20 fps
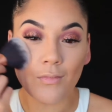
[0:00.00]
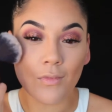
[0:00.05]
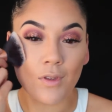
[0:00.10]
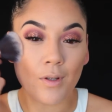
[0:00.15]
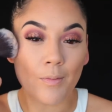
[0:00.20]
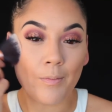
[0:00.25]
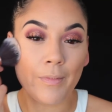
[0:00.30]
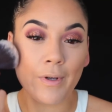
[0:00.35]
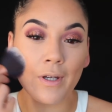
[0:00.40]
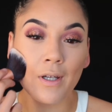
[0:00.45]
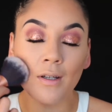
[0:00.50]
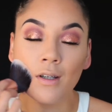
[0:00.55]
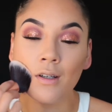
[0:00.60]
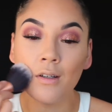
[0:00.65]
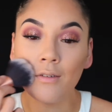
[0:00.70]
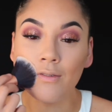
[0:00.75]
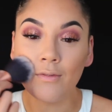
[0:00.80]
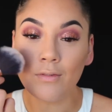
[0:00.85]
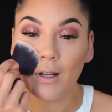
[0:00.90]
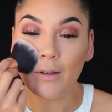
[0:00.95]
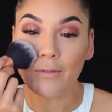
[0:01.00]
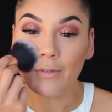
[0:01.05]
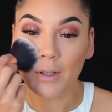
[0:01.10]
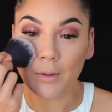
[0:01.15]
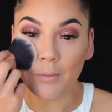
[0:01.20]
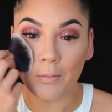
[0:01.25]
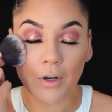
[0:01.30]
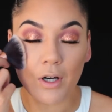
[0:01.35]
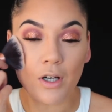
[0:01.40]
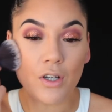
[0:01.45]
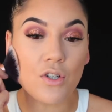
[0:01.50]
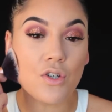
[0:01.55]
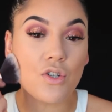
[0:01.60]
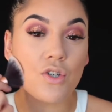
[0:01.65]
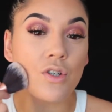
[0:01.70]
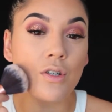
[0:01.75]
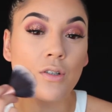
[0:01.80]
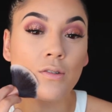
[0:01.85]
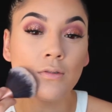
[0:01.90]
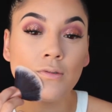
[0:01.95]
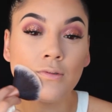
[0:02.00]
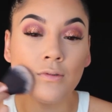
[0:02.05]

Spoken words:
The big fluffy brush.